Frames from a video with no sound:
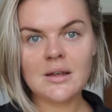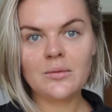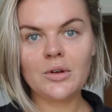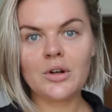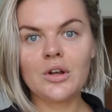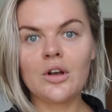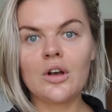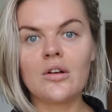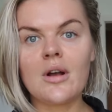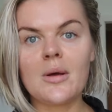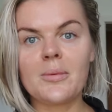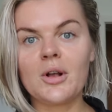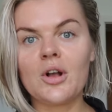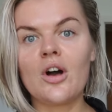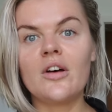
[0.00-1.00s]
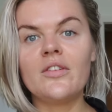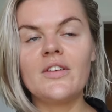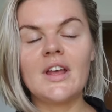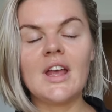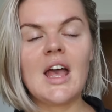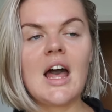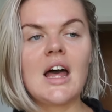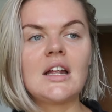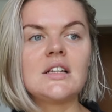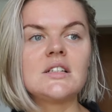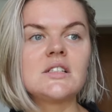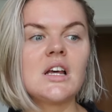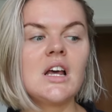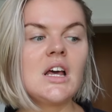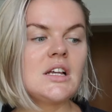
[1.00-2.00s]
I'm gonna go grab a coffee
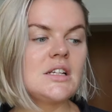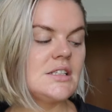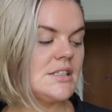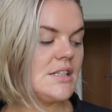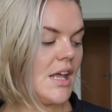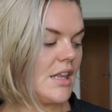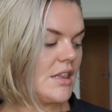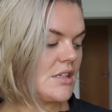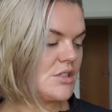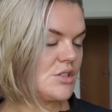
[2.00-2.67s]
and sit in the